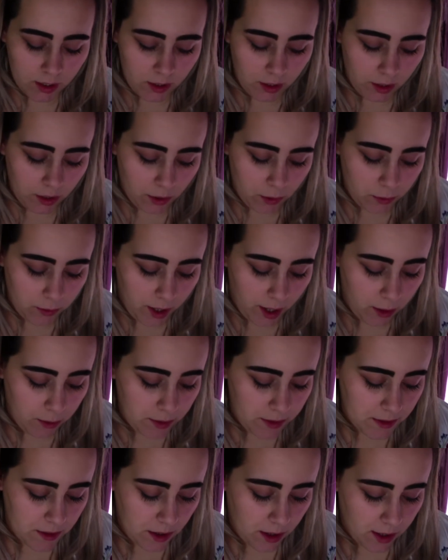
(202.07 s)
you know, I
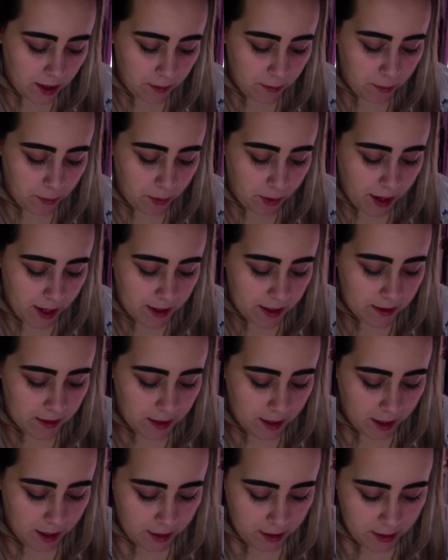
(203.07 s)
was not
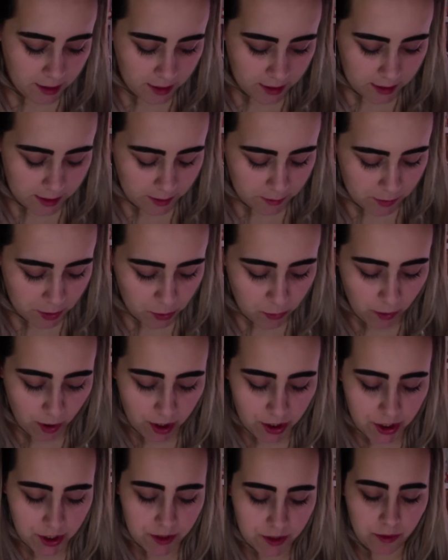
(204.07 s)
impressed. I did some
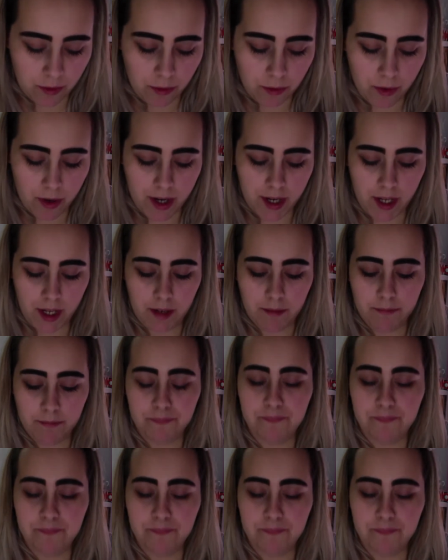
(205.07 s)
swatches already.